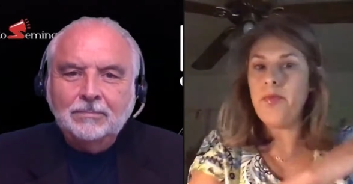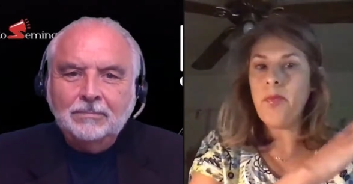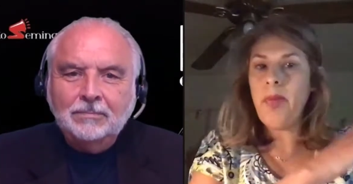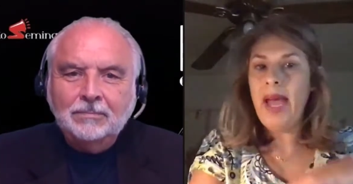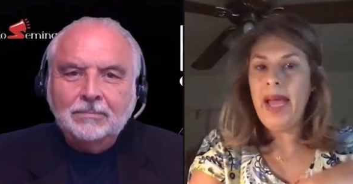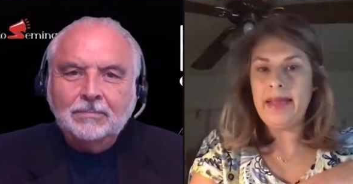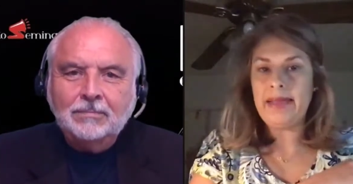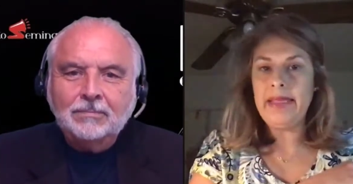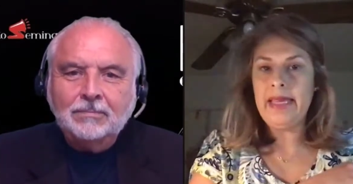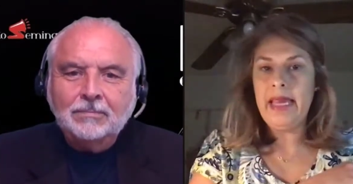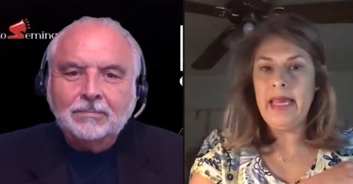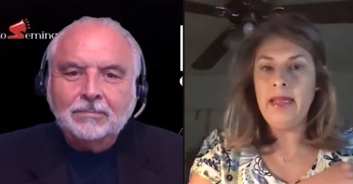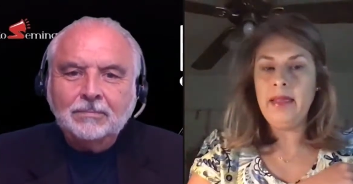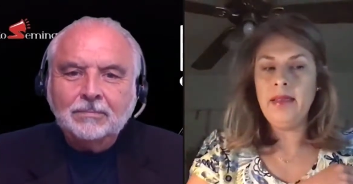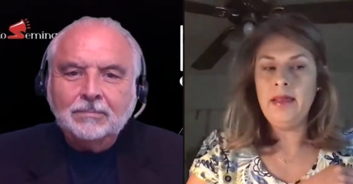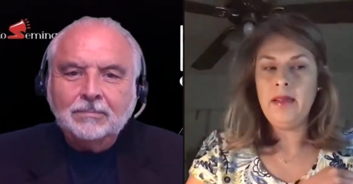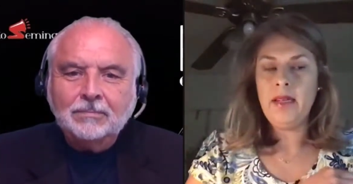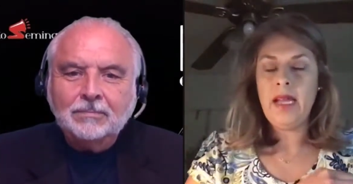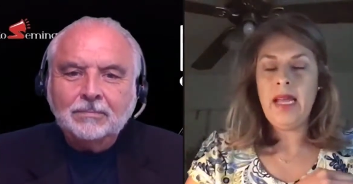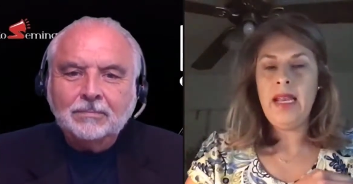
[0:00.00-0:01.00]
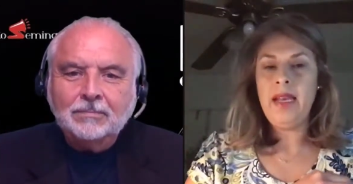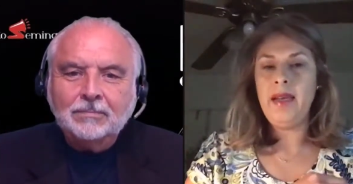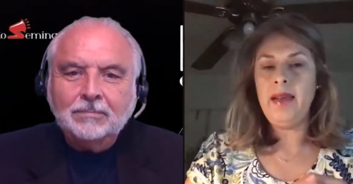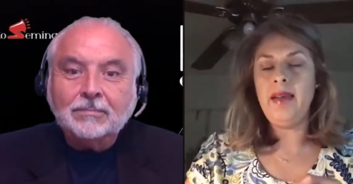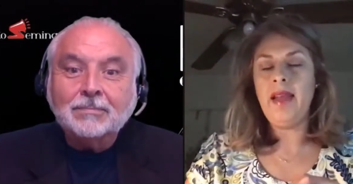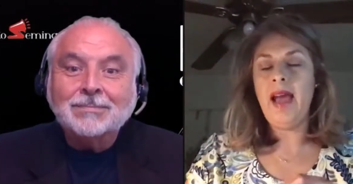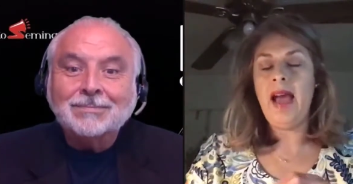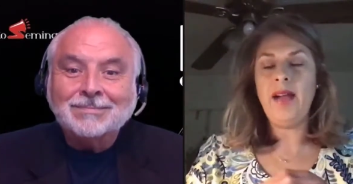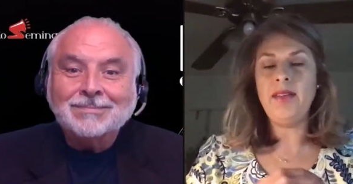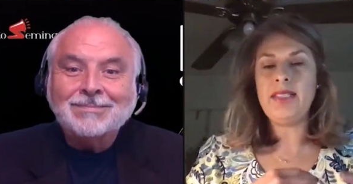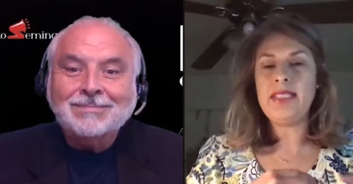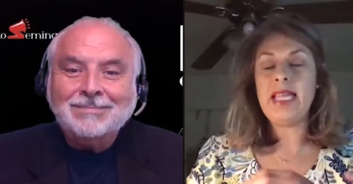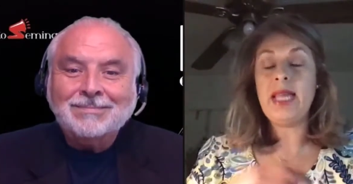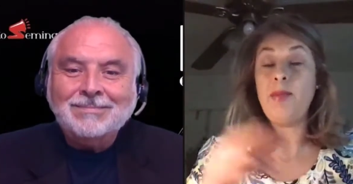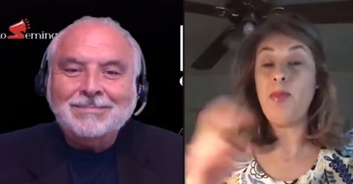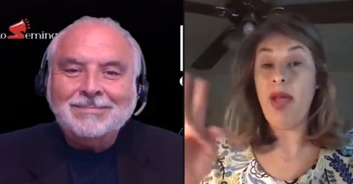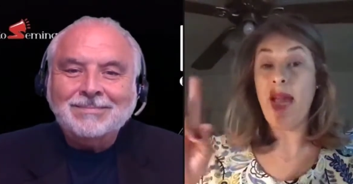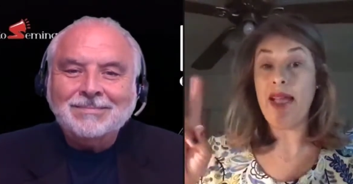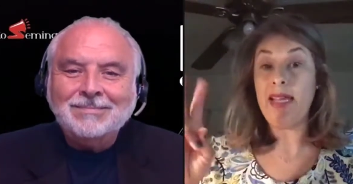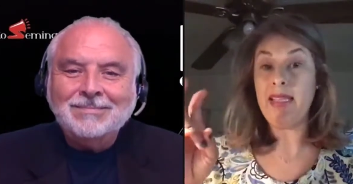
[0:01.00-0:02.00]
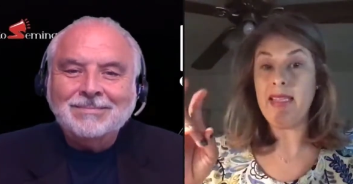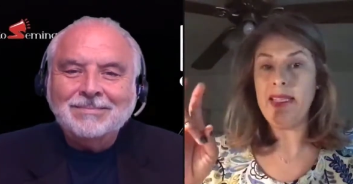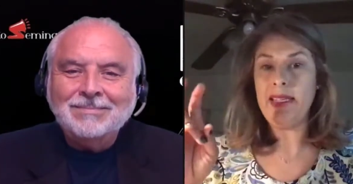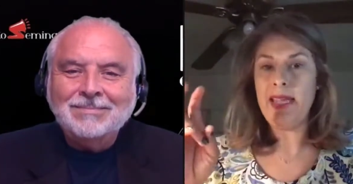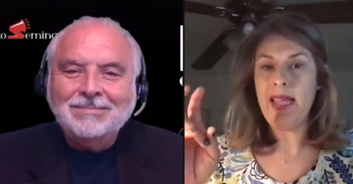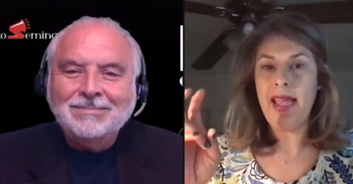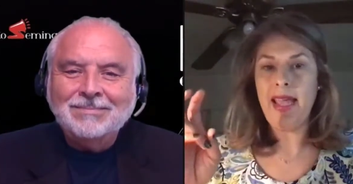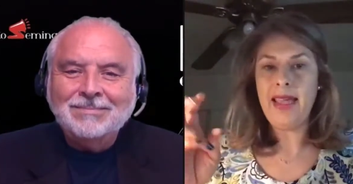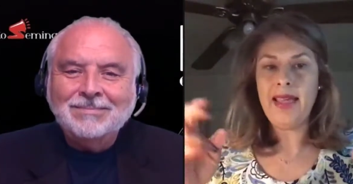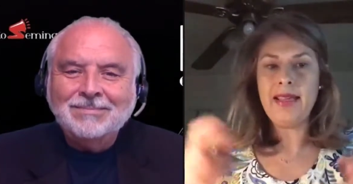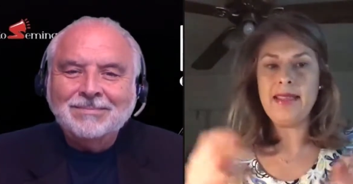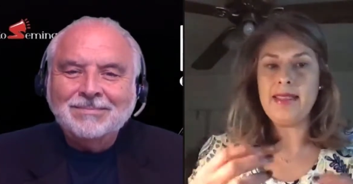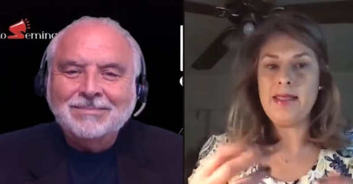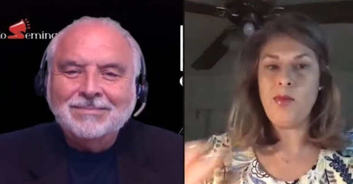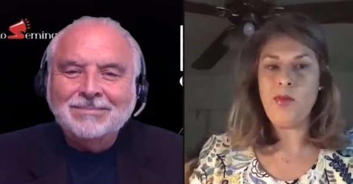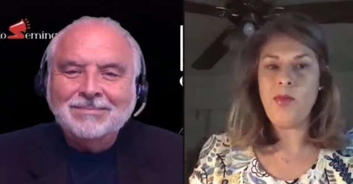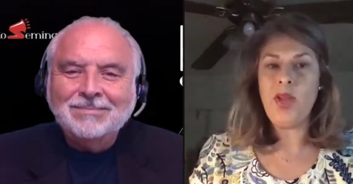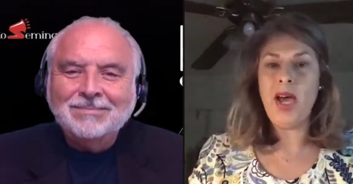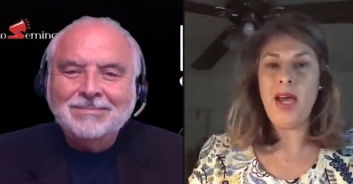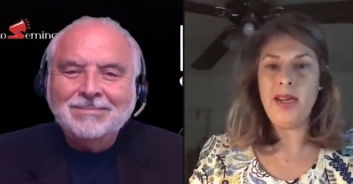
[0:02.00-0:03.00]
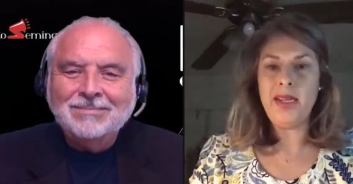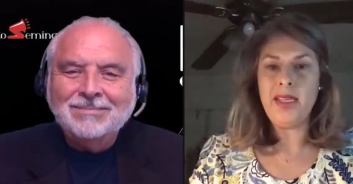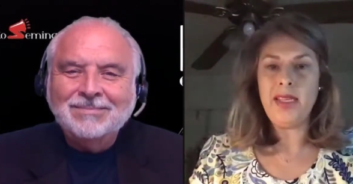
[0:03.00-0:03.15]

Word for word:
Speaker 1: back then, and I'll say back in the day because I'm not a